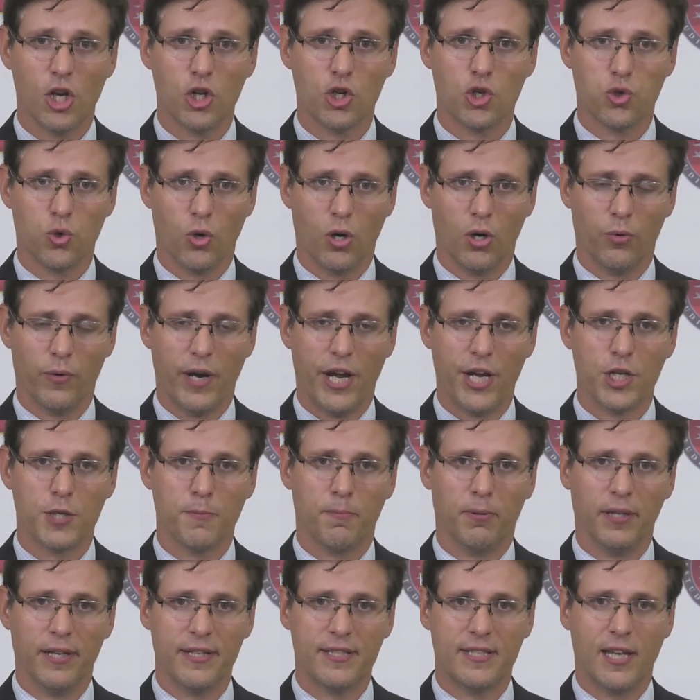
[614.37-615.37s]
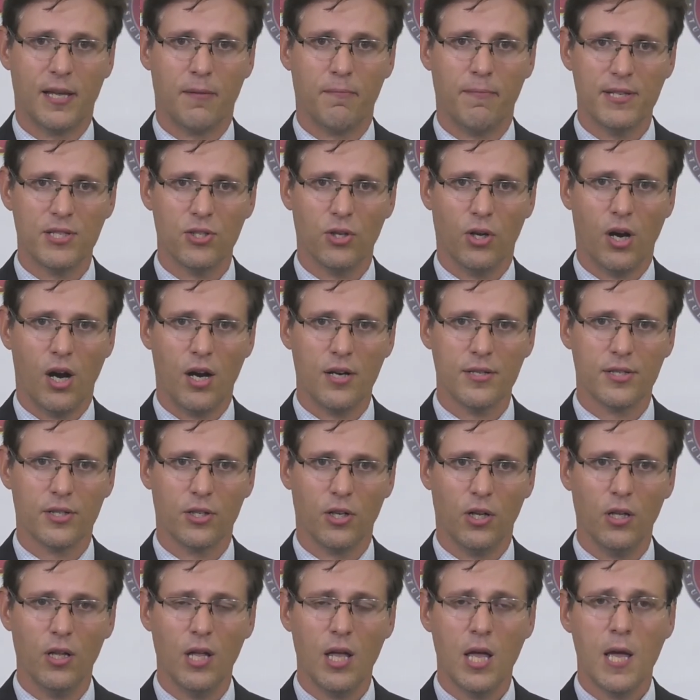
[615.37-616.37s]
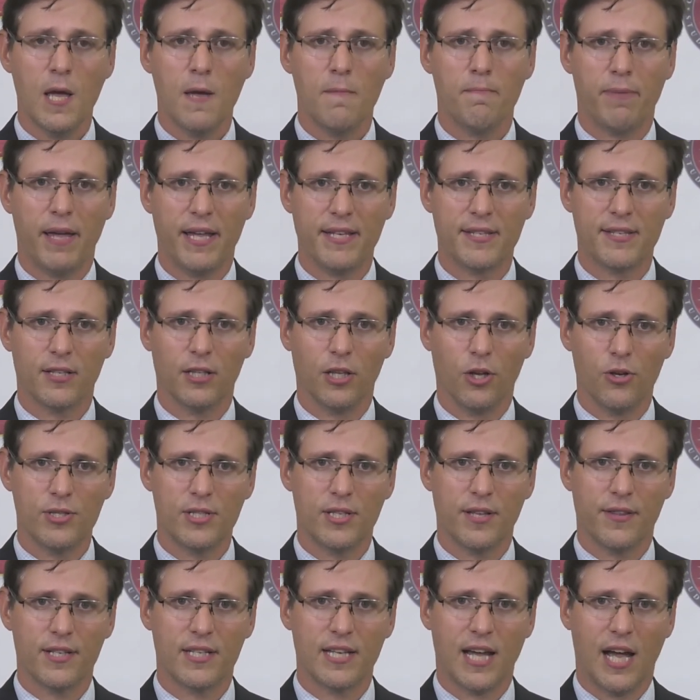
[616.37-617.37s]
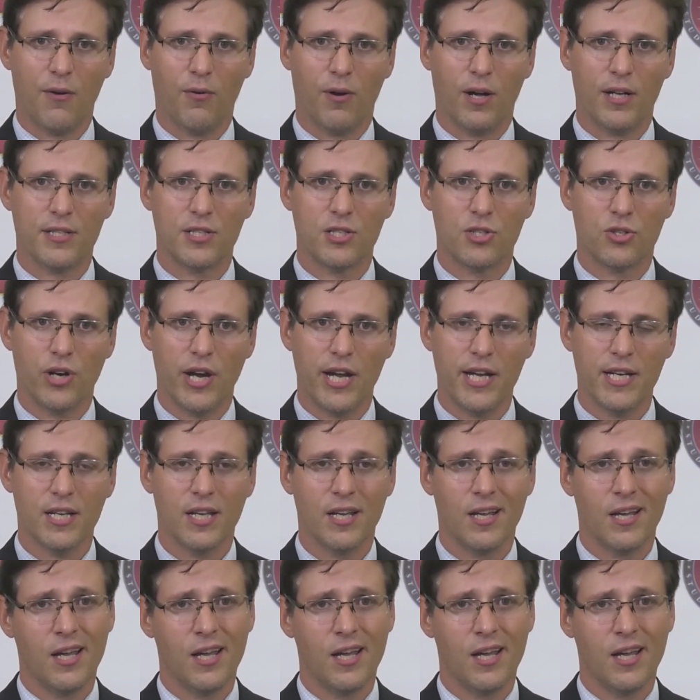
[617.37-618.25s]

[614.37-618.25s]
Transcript: short-range ballistic missile arsenal based close to the Taiwan Strait,